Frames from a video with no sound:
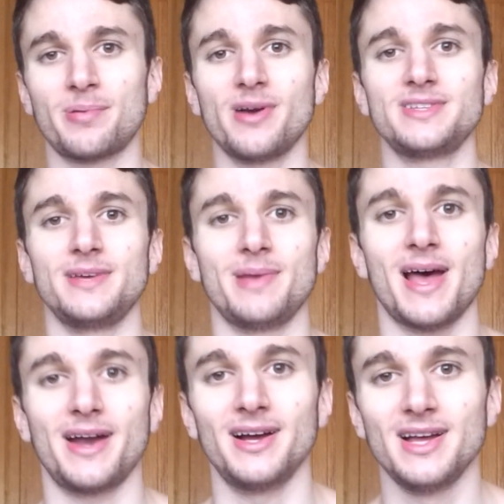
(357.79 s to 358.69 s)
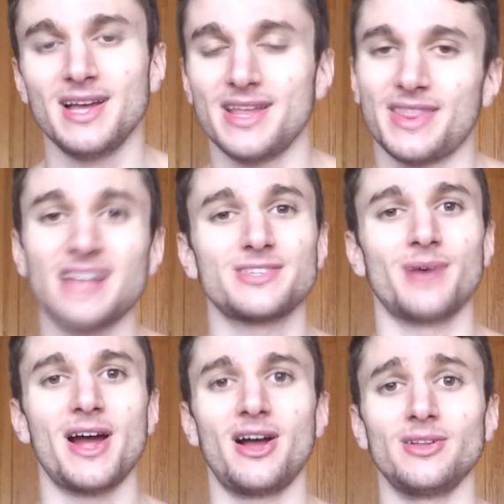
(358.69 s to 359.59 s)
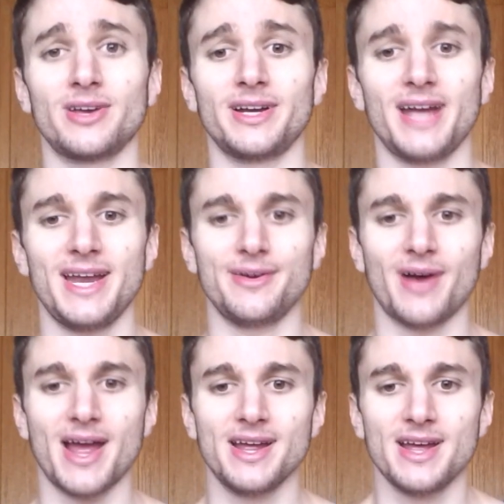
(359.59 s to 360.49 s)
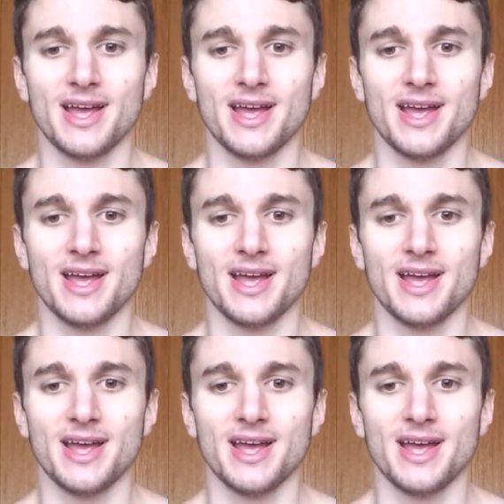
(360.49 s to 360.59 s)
protein powder? That's the way I look at it anyway.